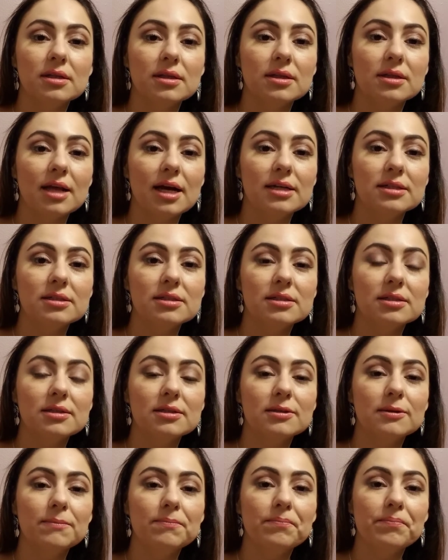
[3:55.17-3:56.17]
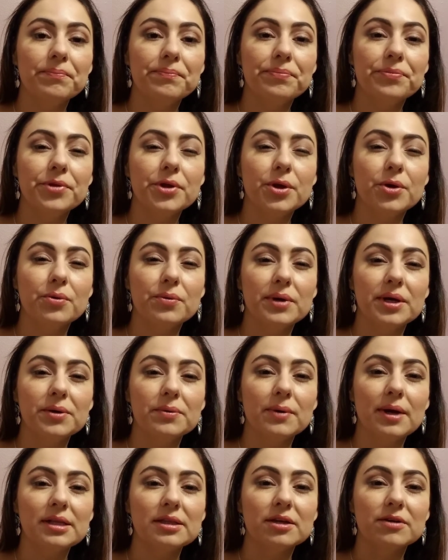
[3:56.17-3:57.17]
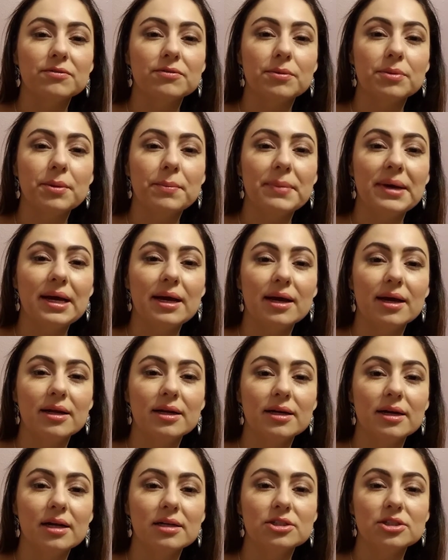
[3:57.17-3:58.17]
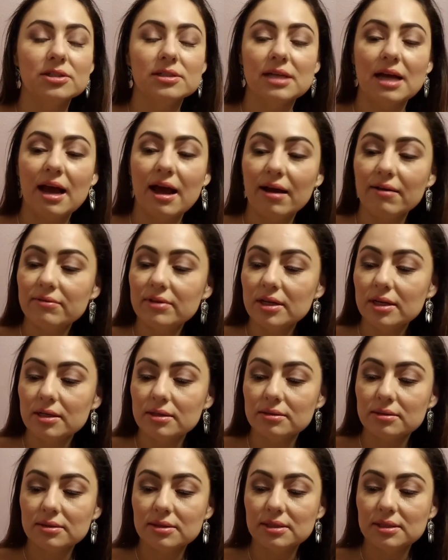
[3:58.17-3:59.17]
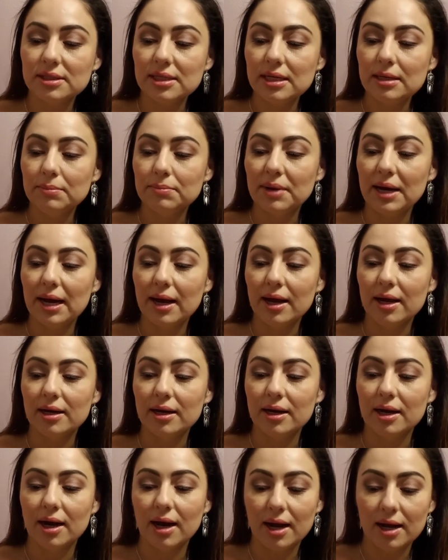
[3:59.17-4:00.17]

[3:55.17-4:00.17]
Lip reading: That's the grade right there from the pan, and I just haven't seen pan, and